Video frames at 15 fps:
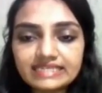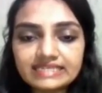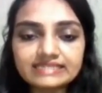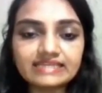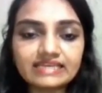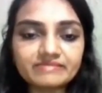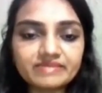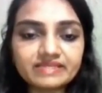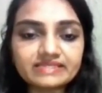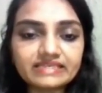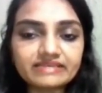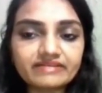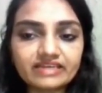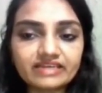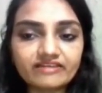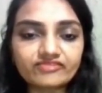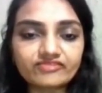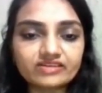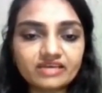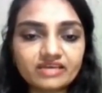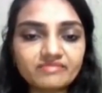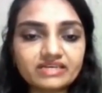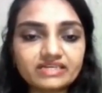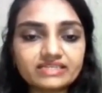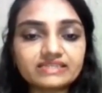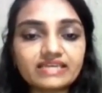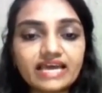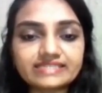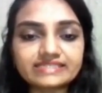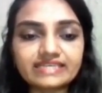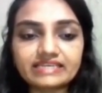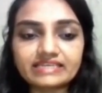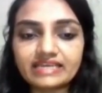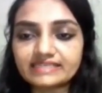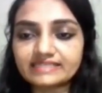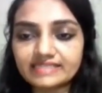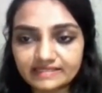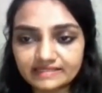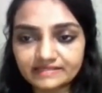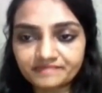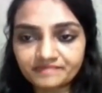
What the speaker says: name is given after them. It is ascariasis.